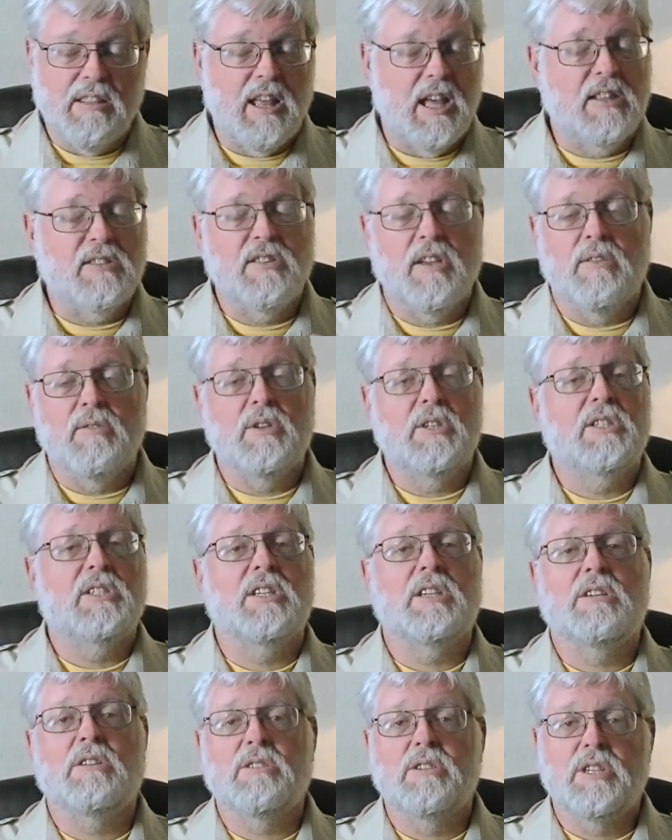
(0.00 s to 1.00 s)
that's every
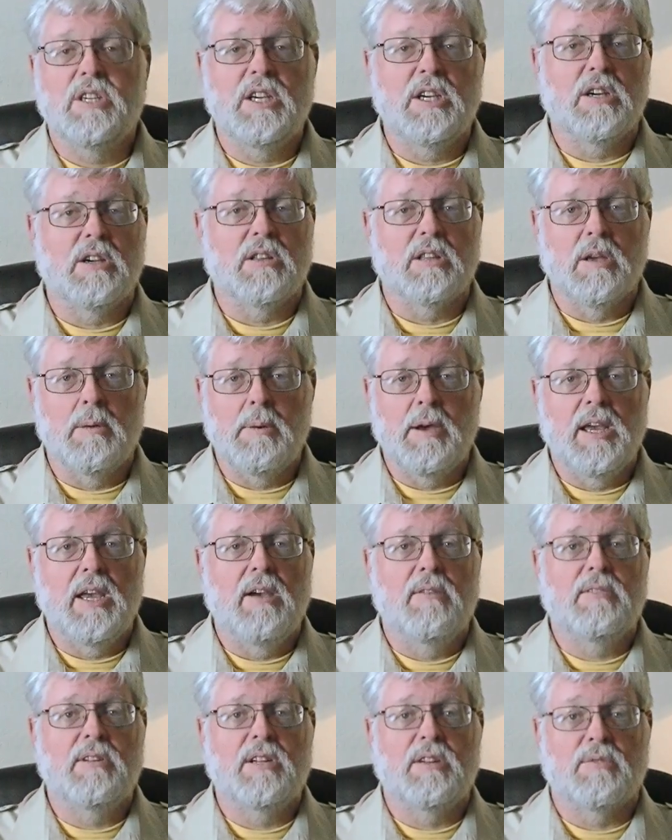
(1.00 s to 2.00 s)
single year they may
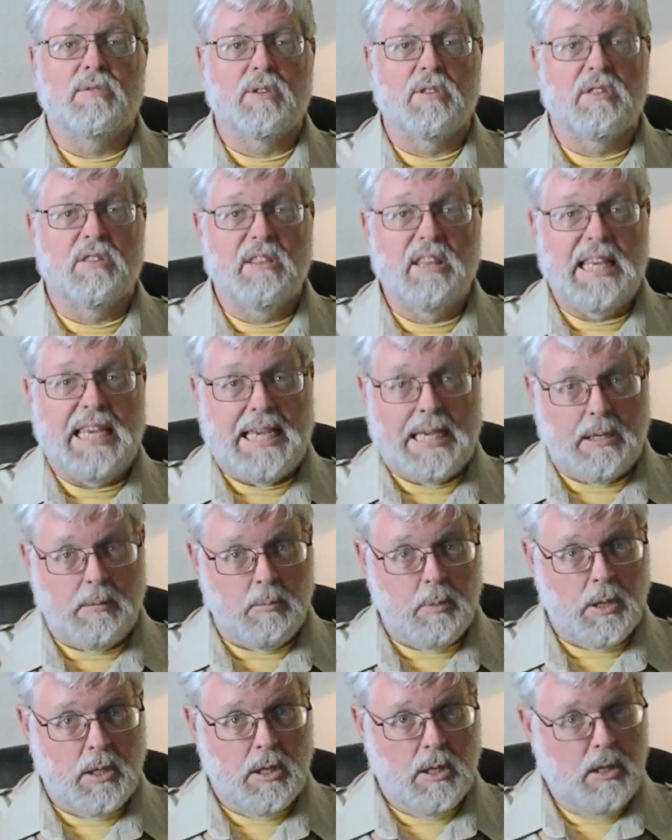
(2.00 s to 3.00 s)
have a different
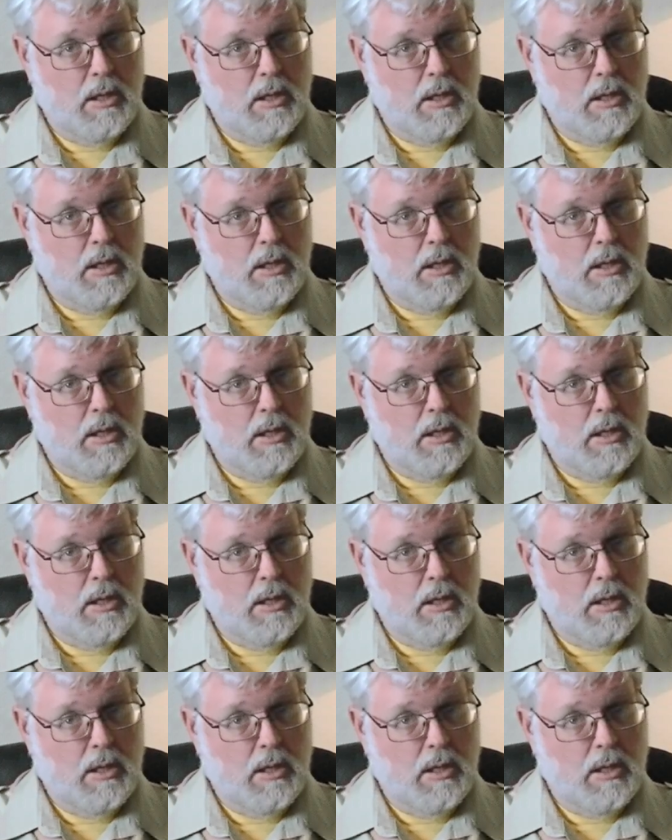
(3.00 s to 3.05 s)
theme.